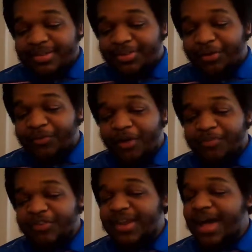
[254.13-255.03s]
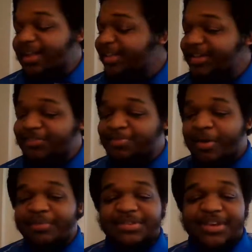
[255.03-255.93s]
the overall finale of
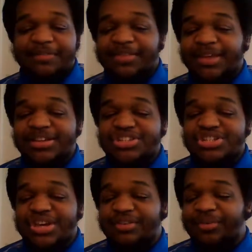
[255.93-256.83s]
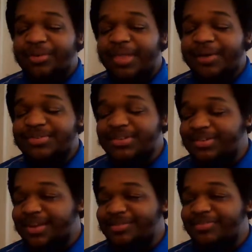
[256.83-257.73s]
Promised Neverland in general, I was
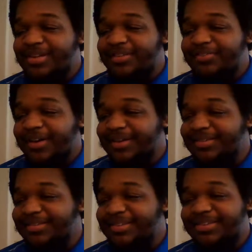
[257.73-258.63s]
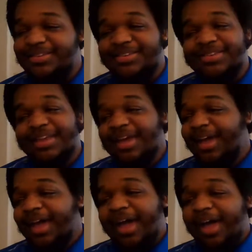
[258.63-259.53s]
just like really fucking just
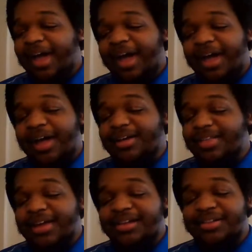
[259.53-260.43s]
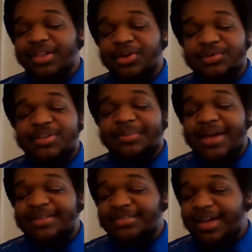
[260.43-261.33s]
like glued to
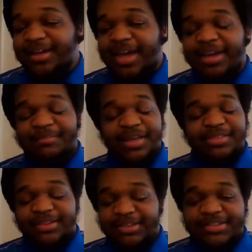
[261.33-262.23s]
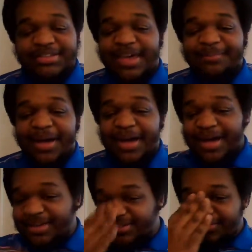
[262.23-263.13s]
my, like, I literally had my
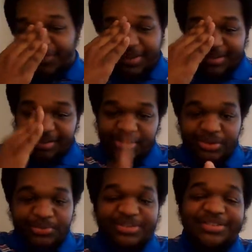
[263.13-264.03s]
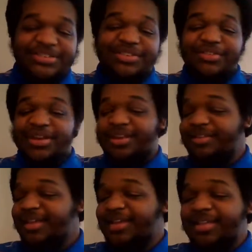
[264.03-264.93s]
eyes just fucking glued to the
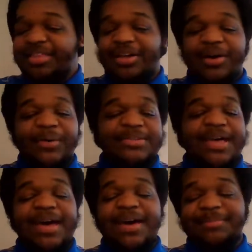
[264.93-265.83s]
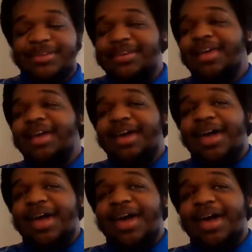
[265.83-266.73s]
screen the whole time,
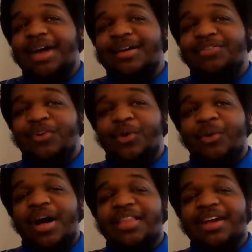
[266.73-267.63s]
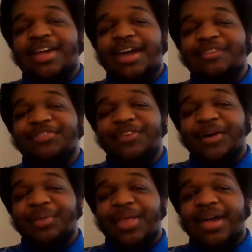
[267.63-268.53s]
and for a while I kind of
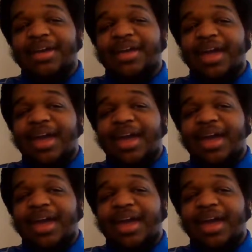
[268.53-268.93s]
felt like